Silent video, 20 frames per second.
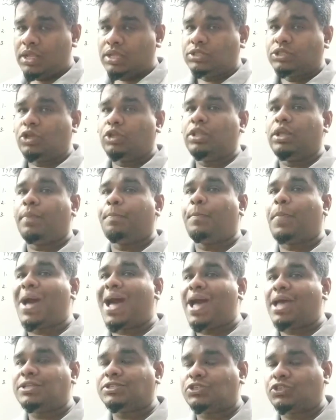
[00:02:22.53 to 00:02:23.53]
So the
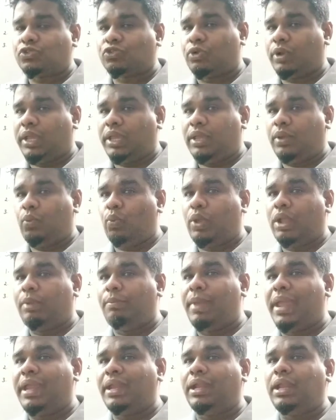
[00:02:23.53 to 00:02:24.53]
parse tree
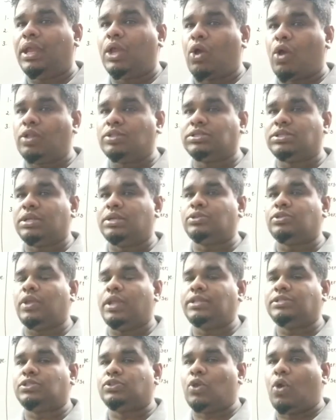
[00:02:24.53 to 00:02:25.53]
will mainly
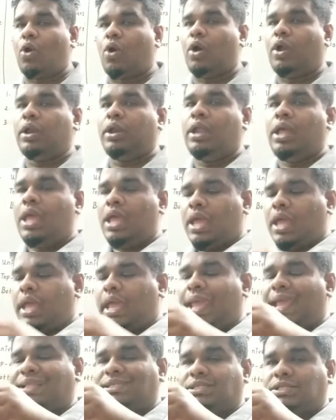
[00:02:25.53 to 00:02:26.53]
concentrate on
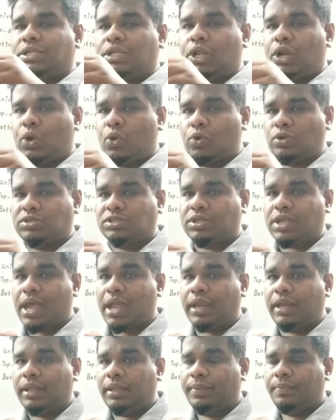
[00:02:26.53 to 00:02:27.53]
its root
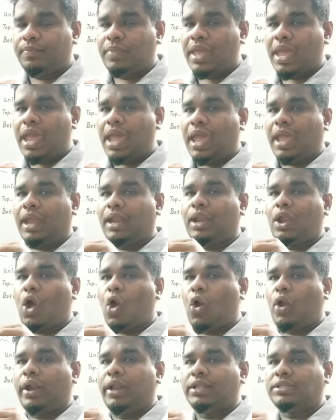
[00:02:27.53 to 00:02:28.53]
side and
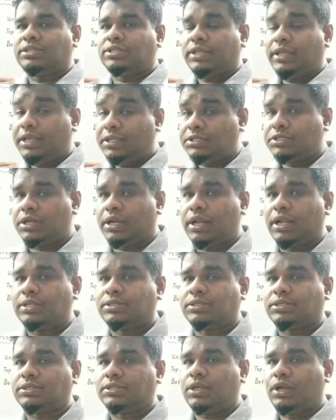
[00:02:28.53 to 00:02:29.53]
on its internal
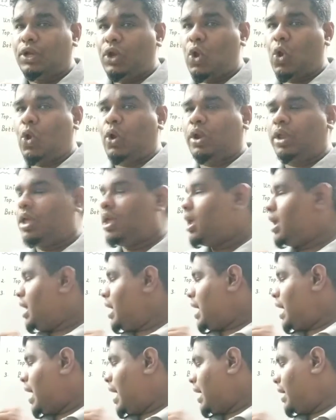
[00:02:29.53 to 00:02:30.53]
node
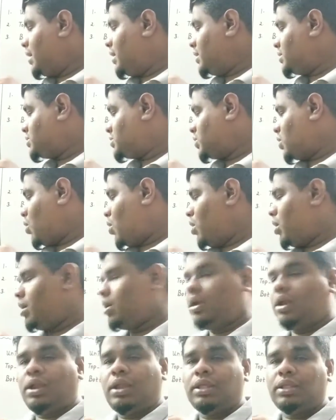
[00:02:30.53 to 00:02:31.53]
and it's
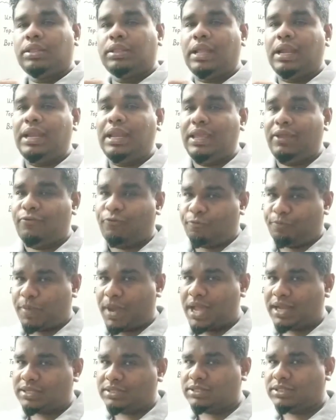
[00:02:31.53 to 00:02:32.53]
on the leaf
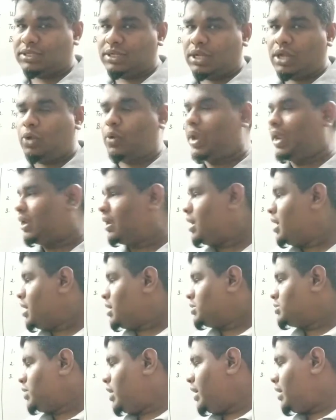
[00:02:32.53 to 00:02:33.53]
part.
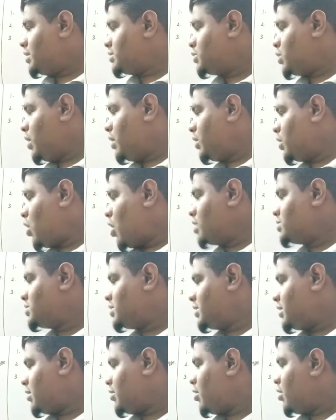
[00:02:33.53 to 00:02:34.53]
Alright, so it is going to
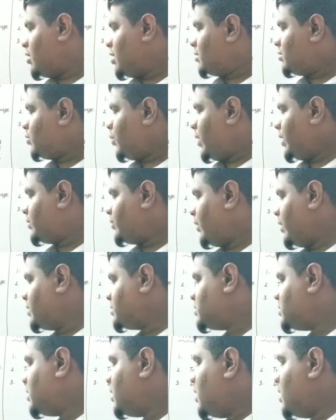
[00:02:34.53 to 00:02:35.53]
concentrate on the three
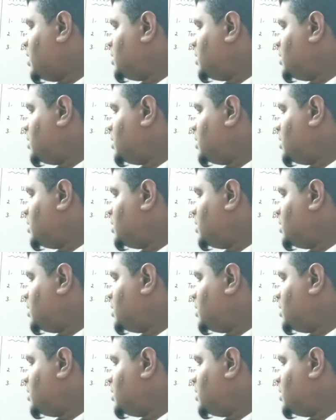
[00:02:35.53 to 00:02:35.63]
things.